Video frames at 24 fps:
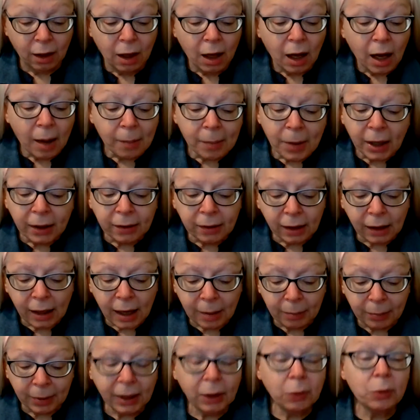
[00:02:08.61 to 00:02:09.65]
Among the
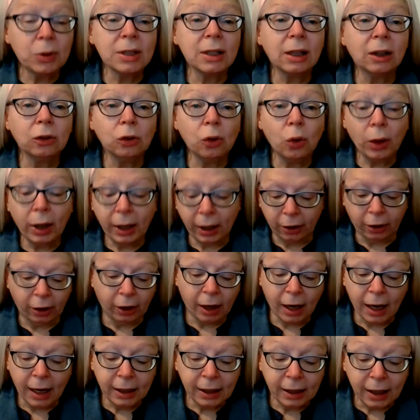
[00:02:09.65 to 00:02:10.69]
company was a lawyer,
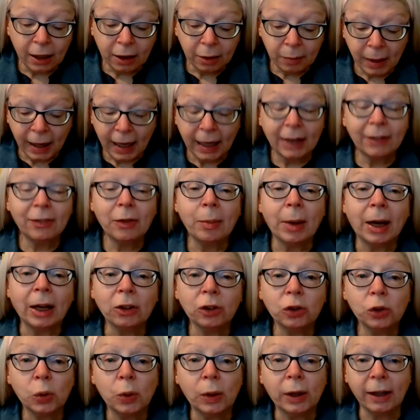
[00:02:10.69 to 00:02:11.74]
a young man of about
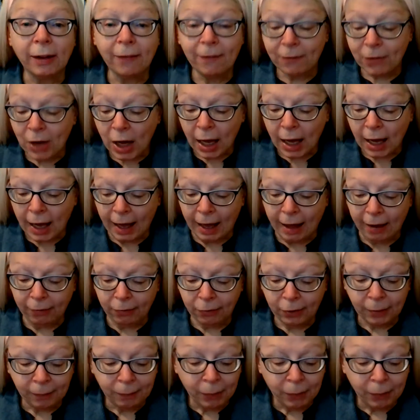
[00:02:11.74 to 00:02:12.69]
25.